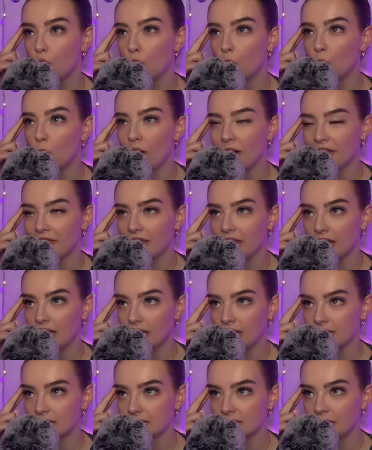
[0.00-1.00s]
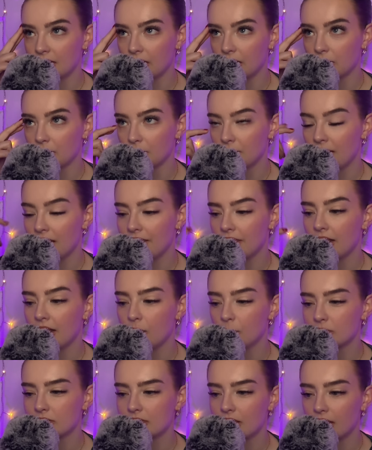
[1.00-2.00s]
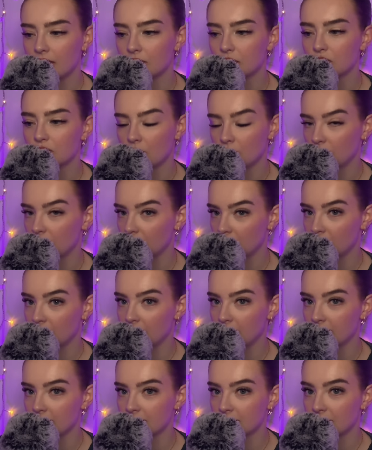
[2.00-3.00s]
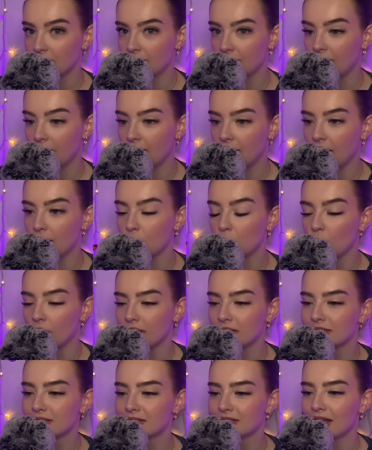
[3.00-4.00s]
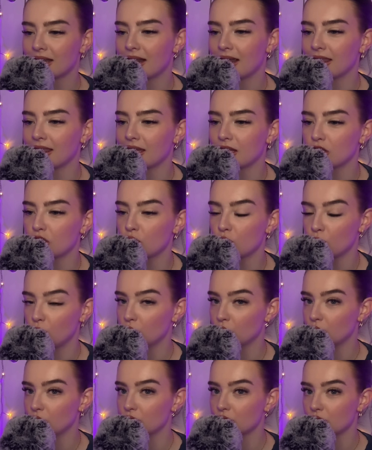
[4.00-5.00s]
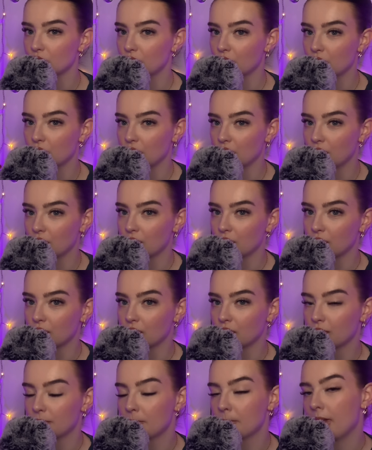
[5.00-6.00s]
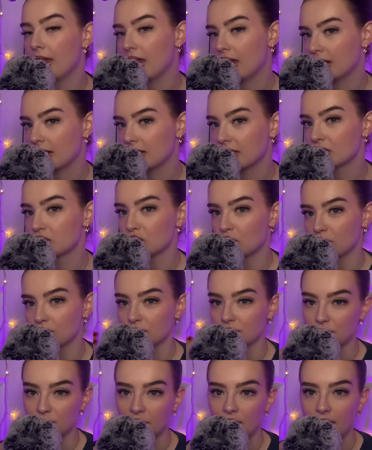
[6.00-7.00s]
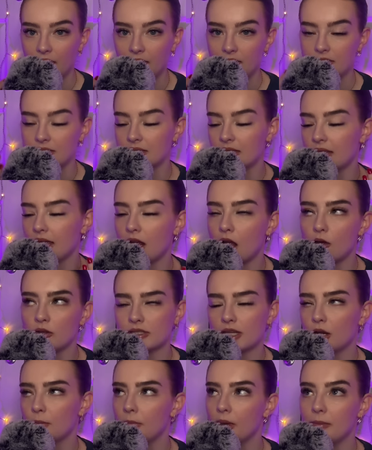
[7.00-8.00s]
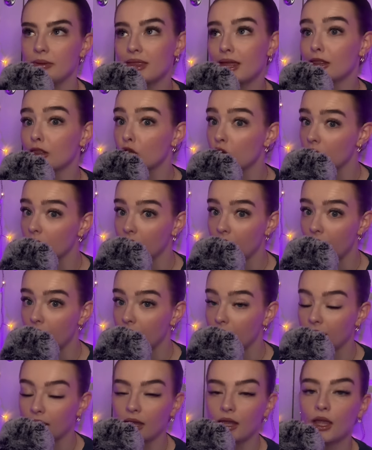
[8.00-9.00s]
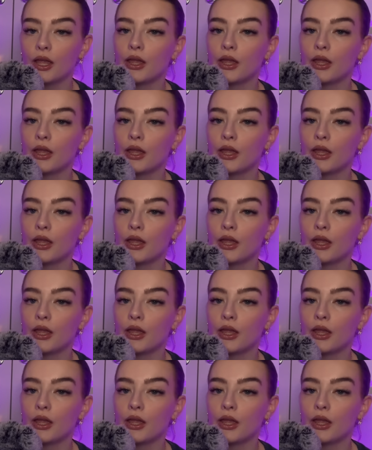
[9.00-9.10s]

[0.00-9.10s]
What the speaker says: why they casted him. And then I was like, so curious that I went and I like Googled the man that Josh was playing to see, like, I was like, maybe they look alike.